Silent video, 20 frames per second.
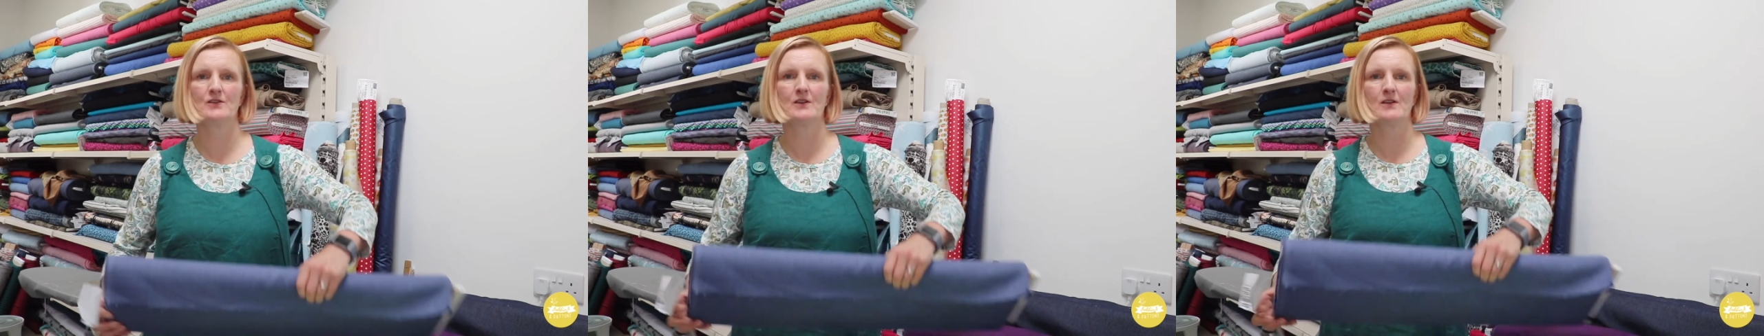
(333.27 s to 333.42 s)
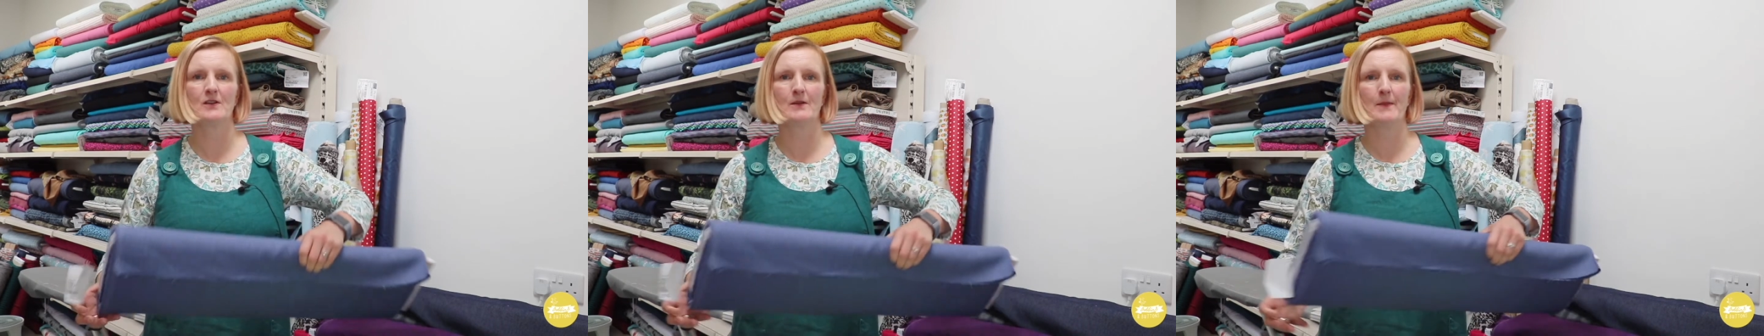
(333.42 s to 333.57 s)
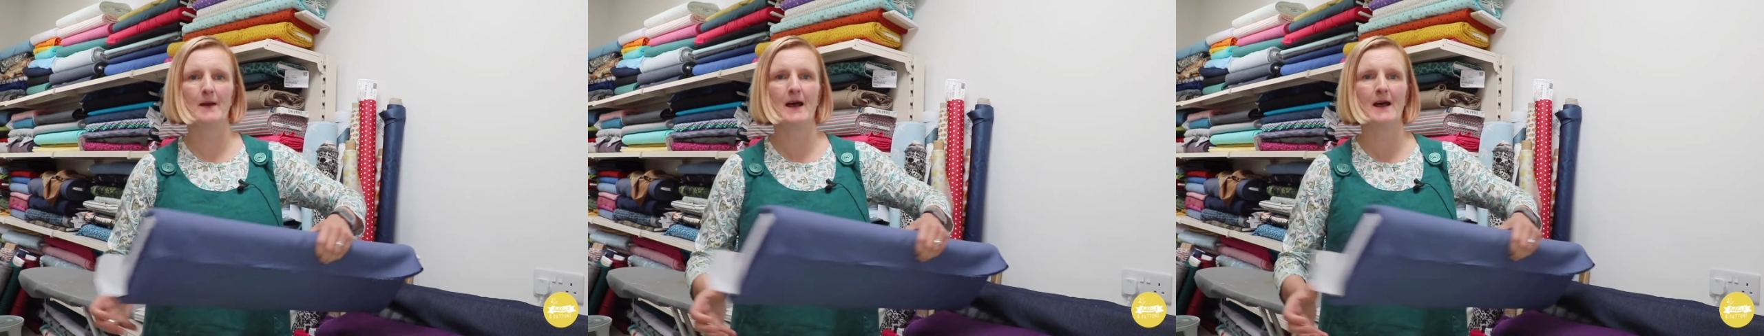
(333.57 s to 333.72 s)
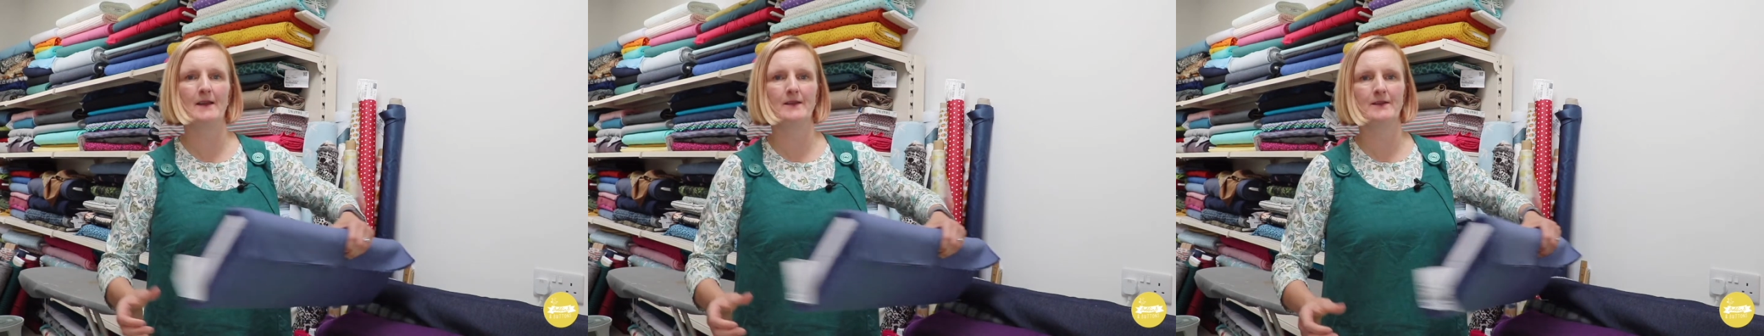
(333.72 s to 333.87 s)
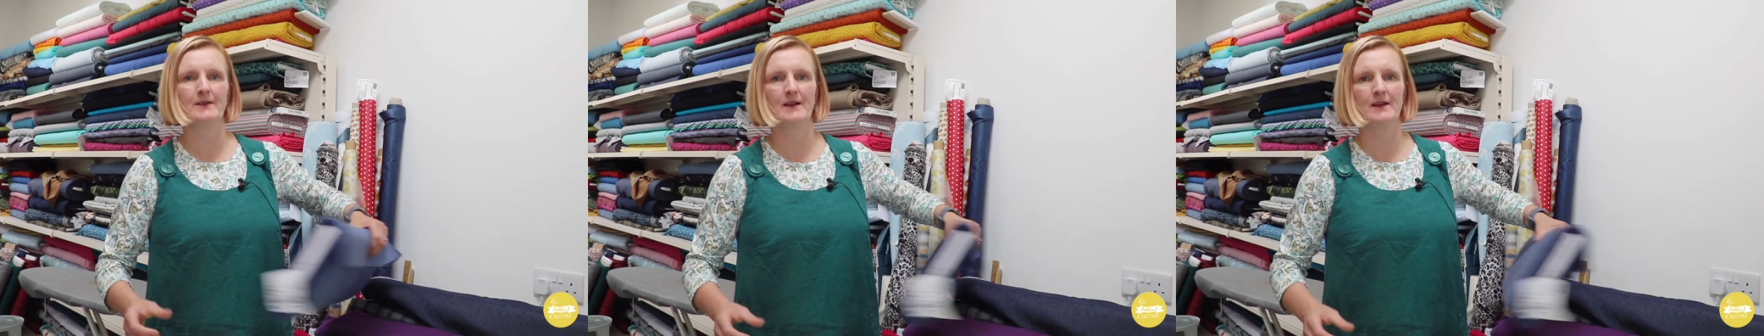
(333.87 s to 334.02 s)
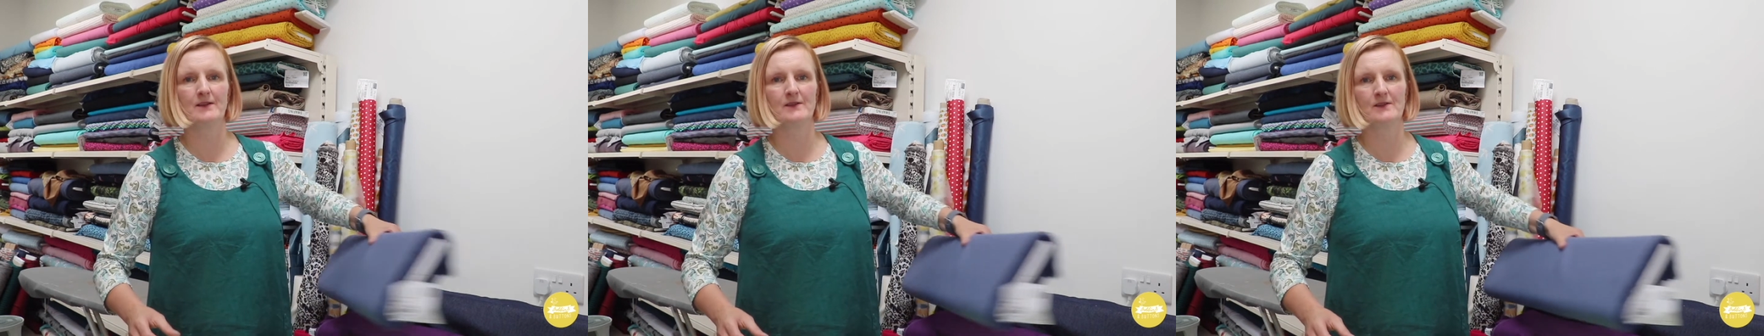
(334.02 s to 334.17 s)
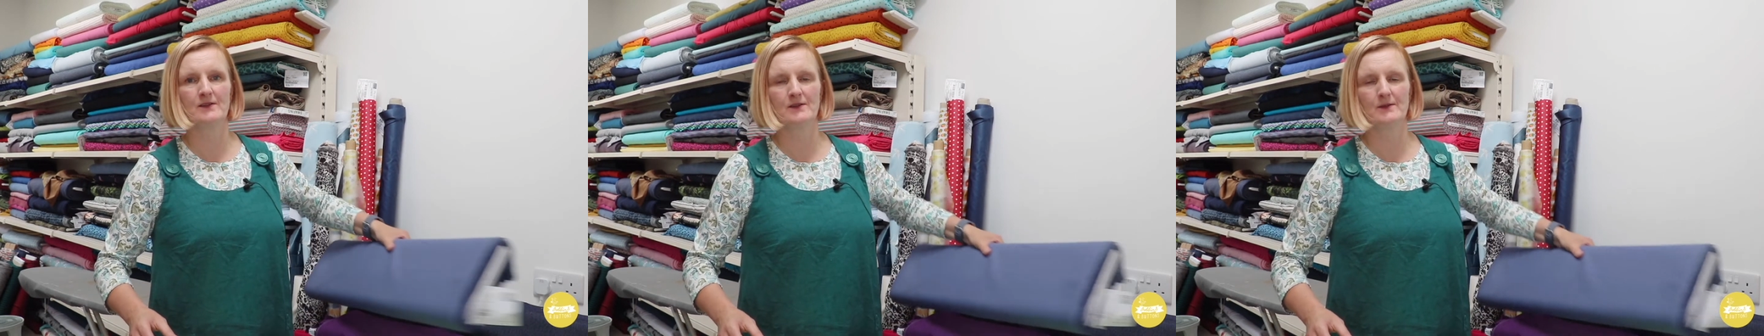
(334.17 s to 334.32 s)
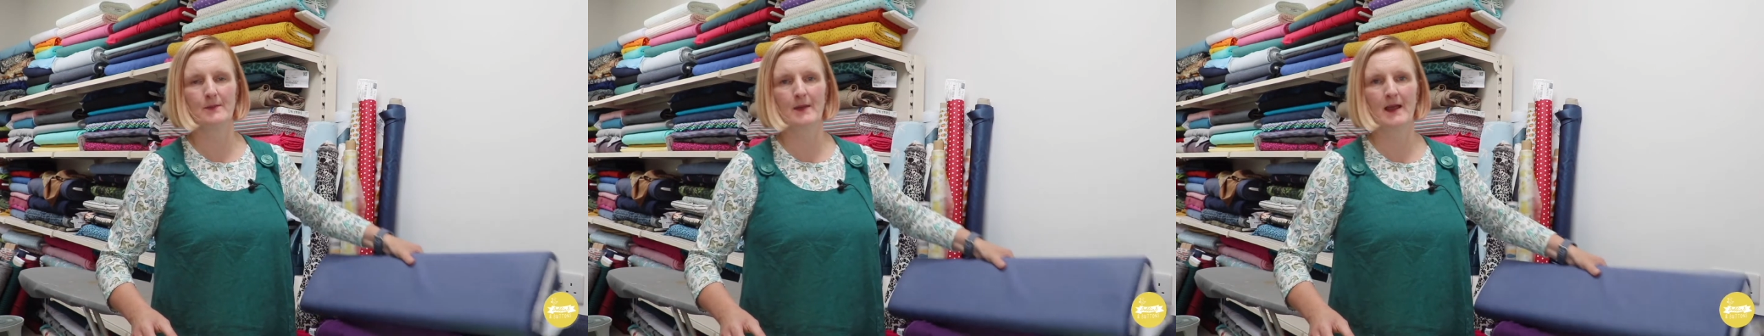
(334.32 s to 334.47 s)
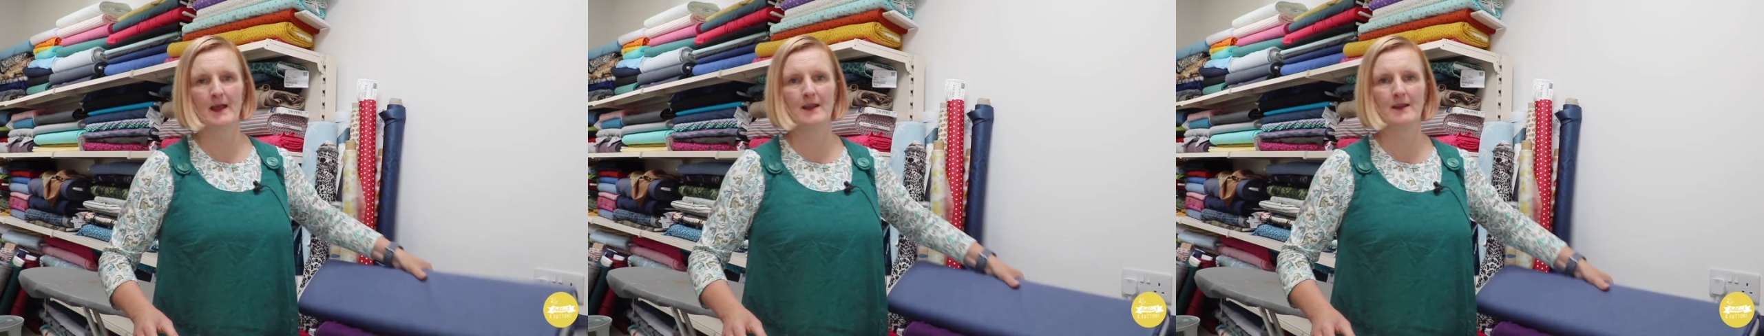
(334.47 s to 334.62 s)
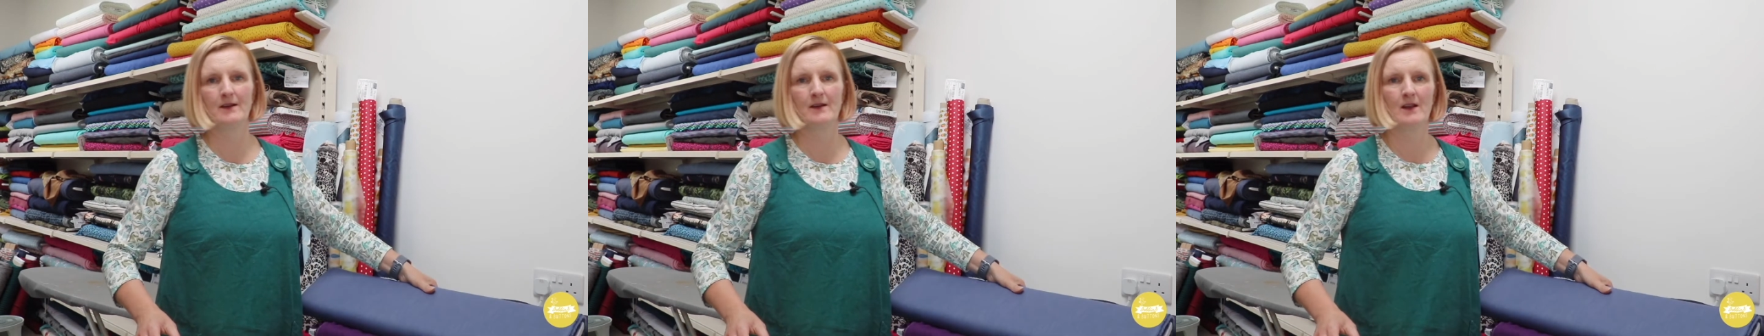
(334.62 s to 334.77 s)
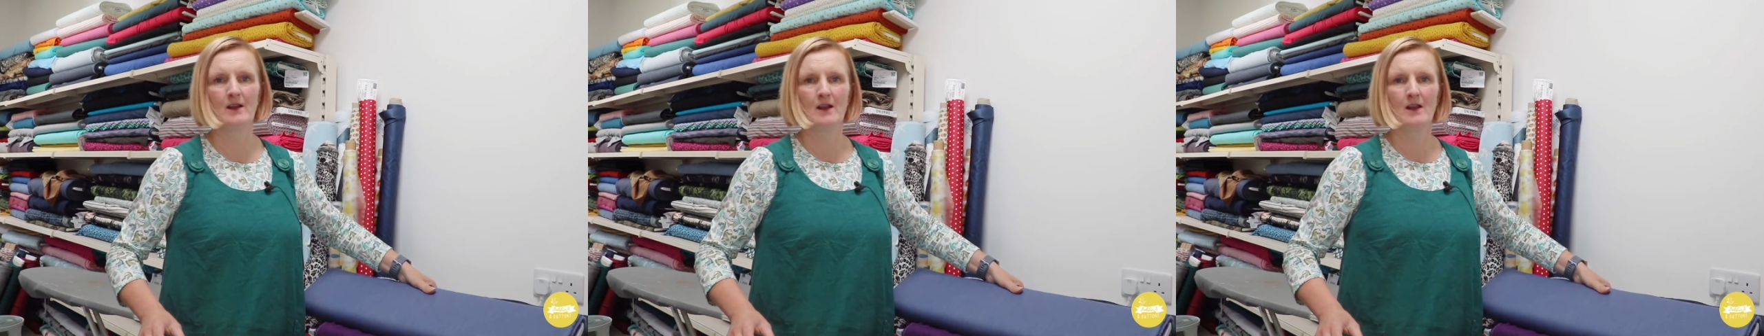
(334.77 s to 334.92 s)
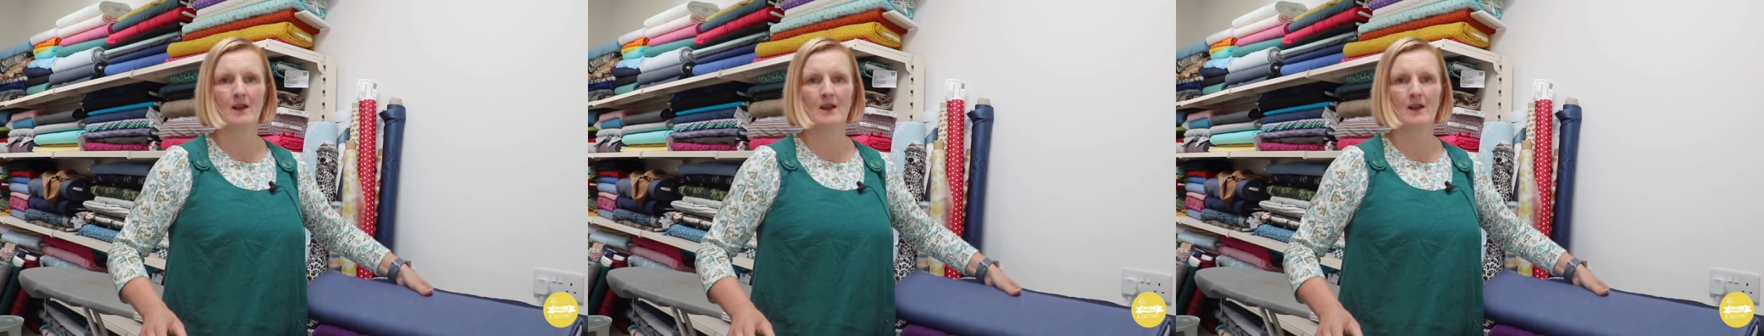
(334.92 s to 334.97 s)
that the pattern testers made,